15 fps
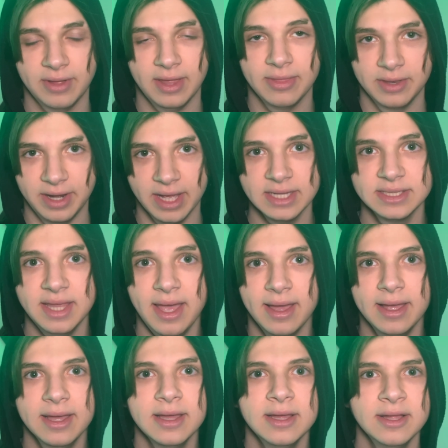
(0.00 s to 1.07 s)
the next
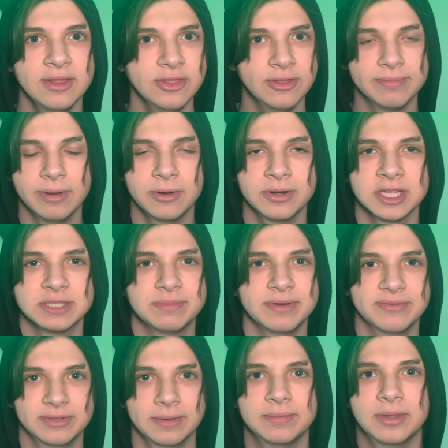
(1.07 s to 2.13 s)
day, the boat has
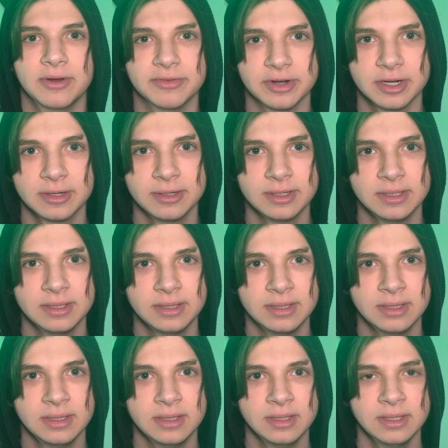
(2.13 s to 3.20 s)
been flipped over.
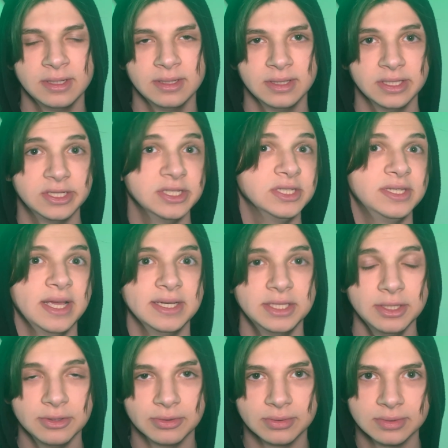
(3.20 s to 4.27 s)
This is day
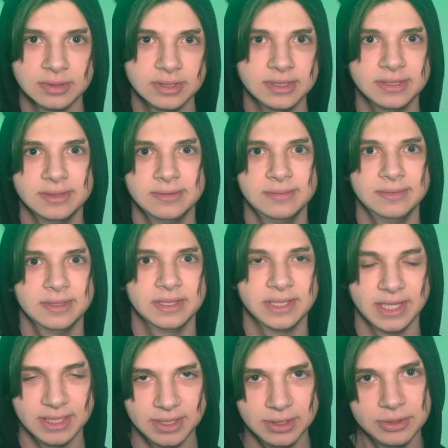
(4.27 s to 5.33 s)
two.
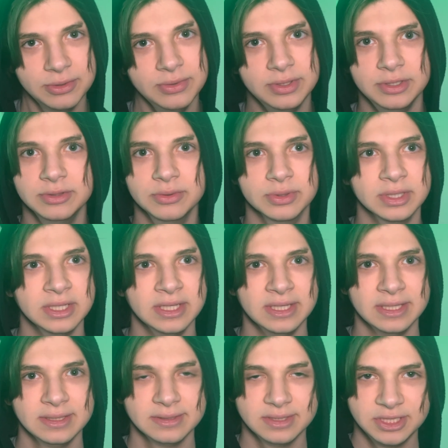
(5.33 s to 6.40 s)
Day two, you
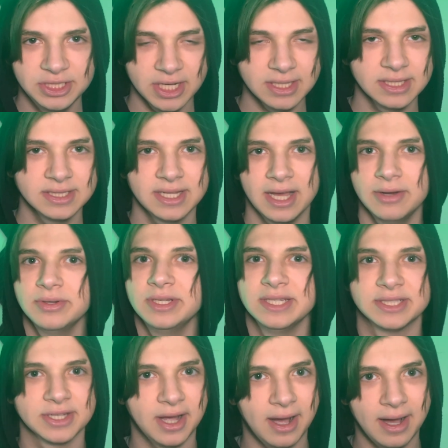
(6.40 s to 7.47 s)
check this out,
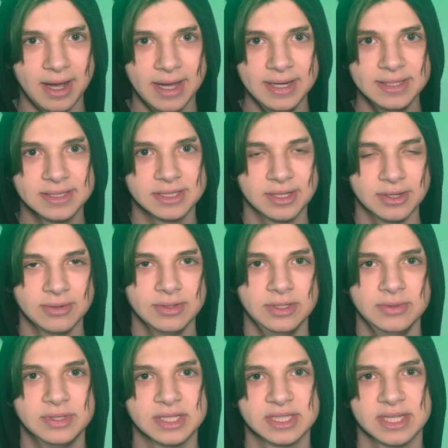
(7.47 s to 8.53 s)
it's odd, so
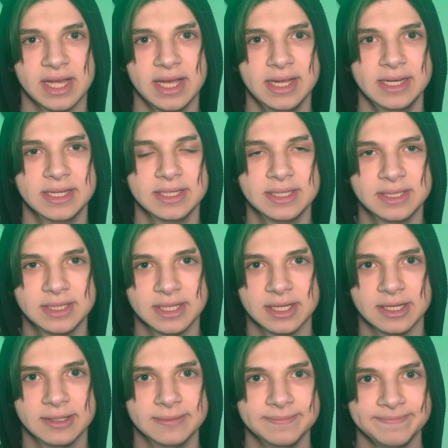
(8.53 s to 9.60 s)
you decide
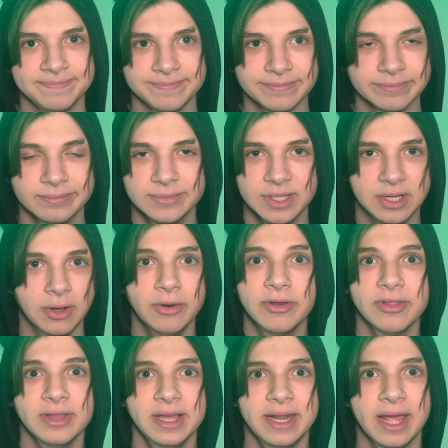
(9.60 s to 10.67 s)
to go to
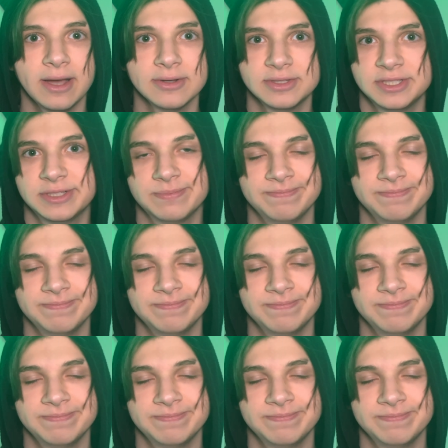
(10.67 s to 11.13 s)
the lighthouse,